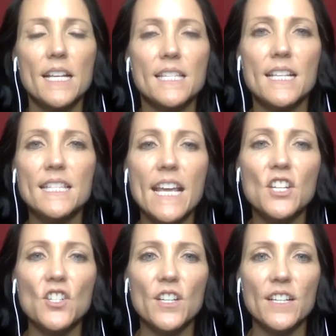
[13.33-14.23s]

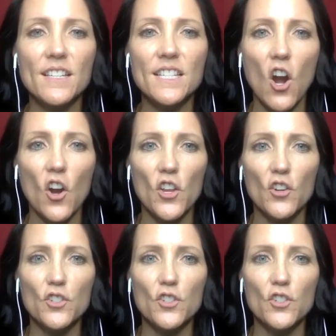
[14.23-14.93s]
Sensations are your